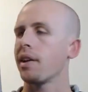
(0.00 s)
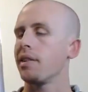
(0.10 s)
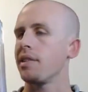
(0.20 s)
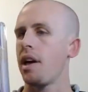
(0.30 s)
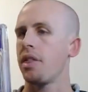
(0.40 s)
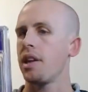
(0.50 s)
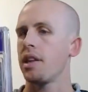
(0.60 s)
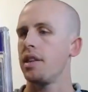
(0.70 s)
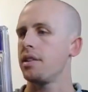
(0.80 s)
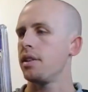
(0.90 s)
because I think
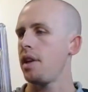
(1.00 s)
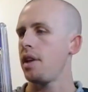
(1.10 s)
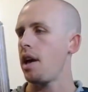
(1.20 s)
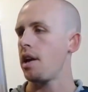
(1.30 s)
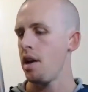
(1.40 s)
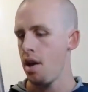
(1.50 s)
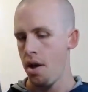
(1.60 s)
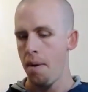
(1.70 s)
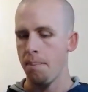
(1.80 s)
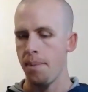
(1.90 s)
this is a
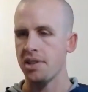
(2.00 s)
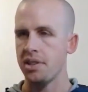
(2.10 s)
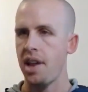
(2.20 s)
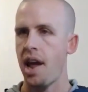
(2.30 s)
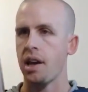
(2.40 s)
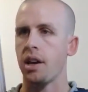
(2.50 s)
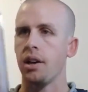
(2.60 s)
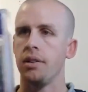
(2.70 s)
mistake.